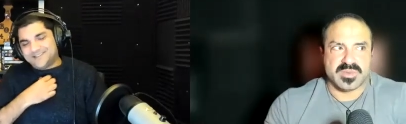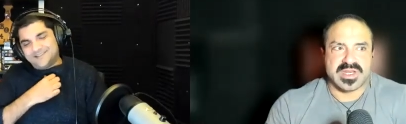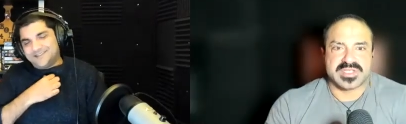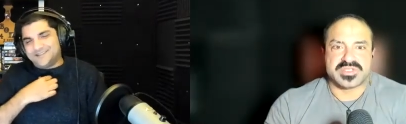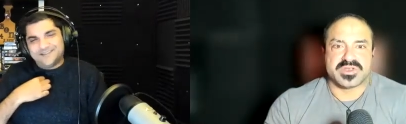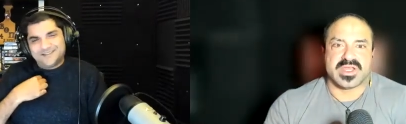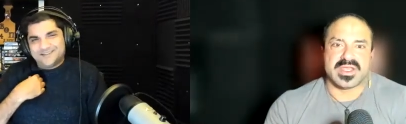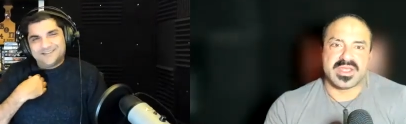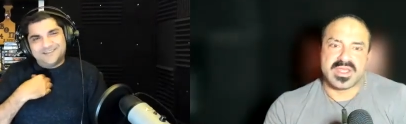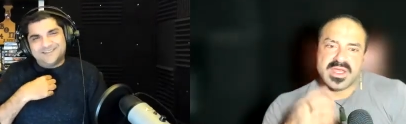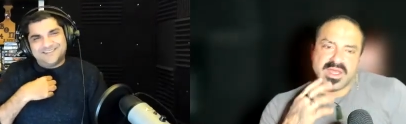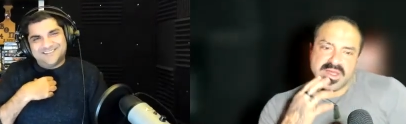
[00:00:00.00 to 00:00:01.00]
Speaker 1: minutes you're
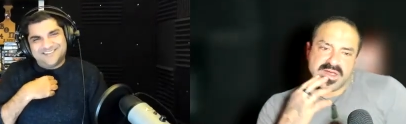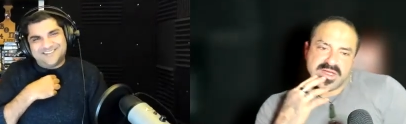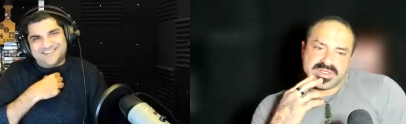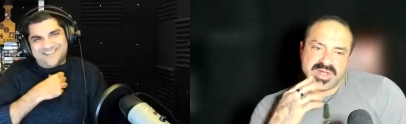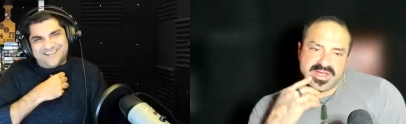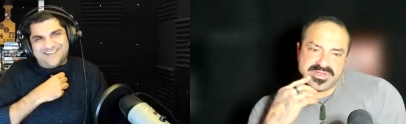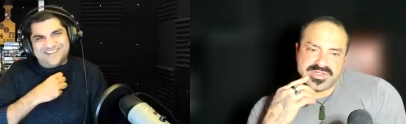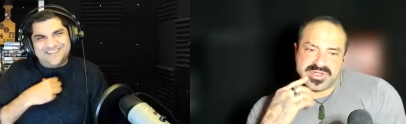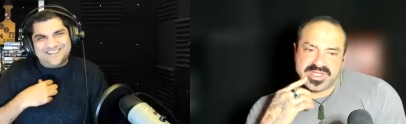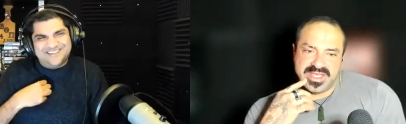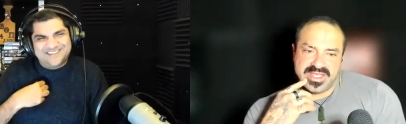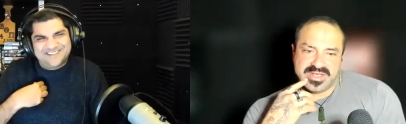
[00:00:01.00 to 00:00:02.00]
like so how's
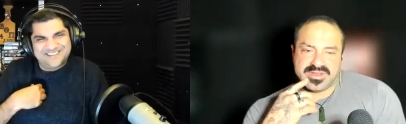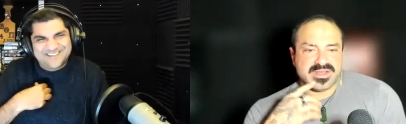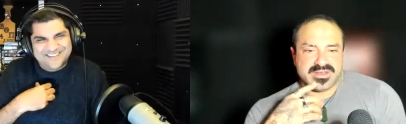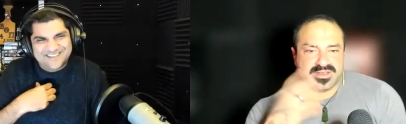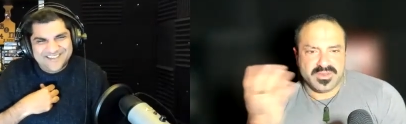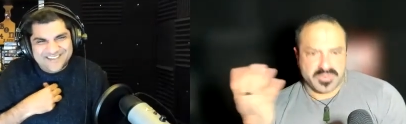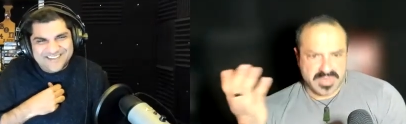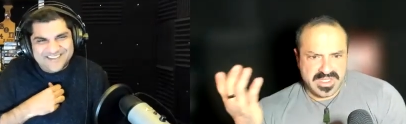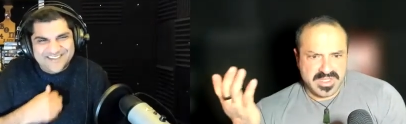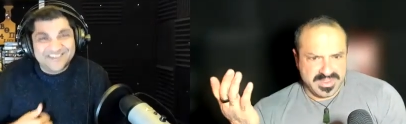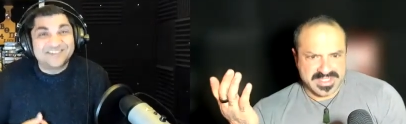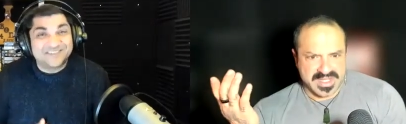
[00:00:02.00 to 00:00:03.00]
your kid you're like no we
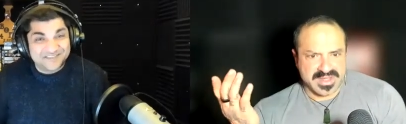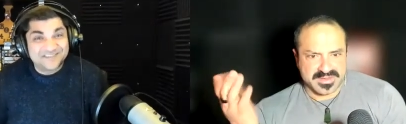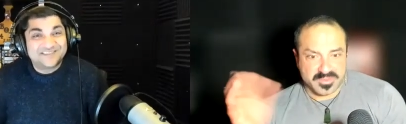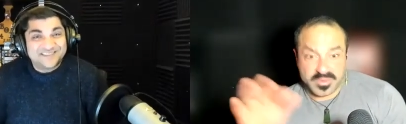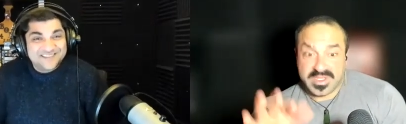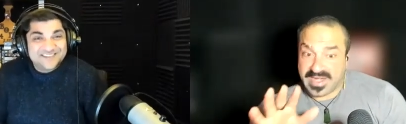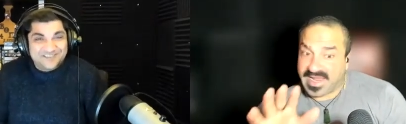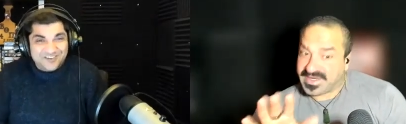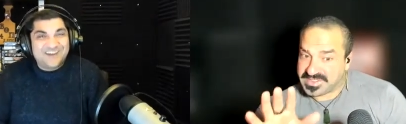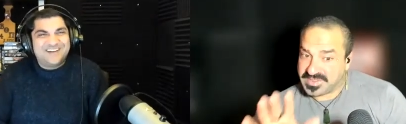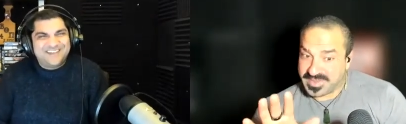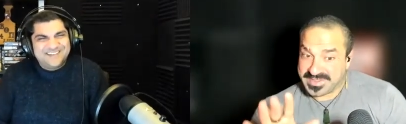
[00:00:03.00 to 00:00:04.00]
can be done we can
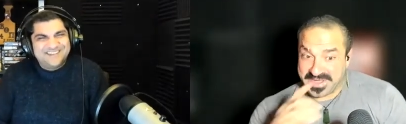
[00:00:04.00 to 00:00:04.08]
actually right?